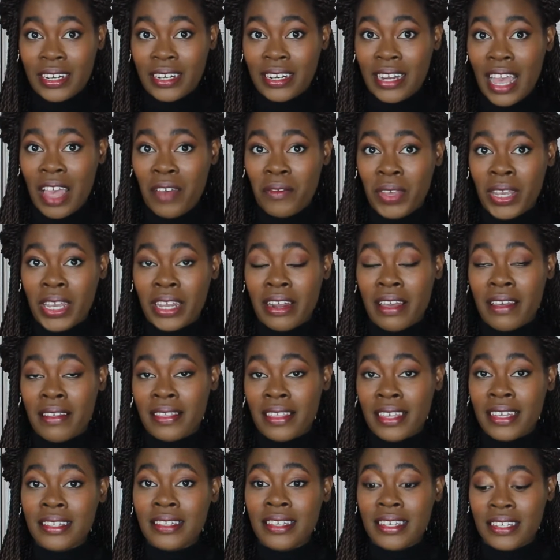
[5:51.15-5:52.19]
in having an
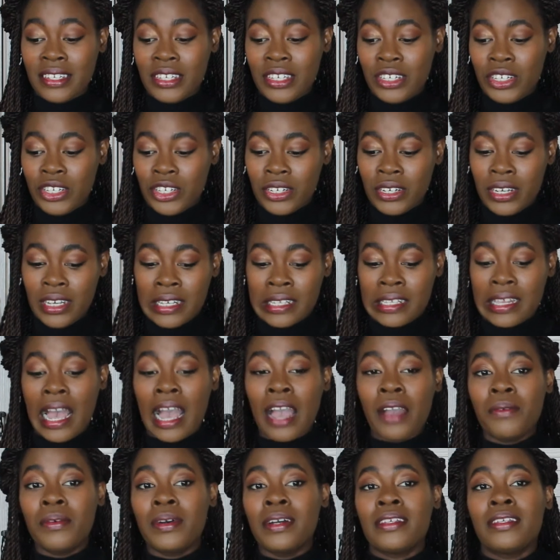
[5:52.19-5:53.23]
authentic teacher as
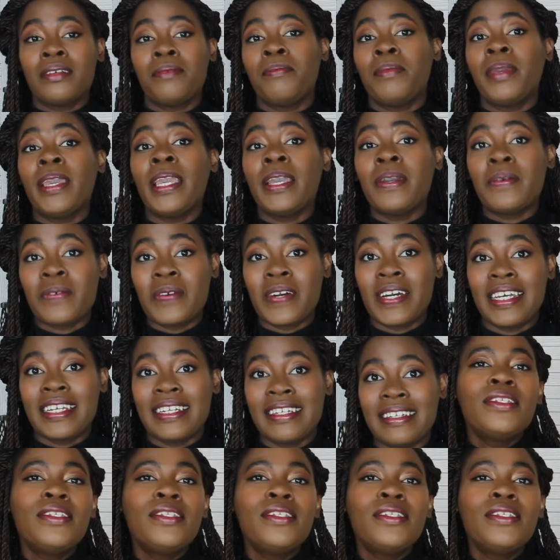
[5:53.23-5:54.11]
I was in being one.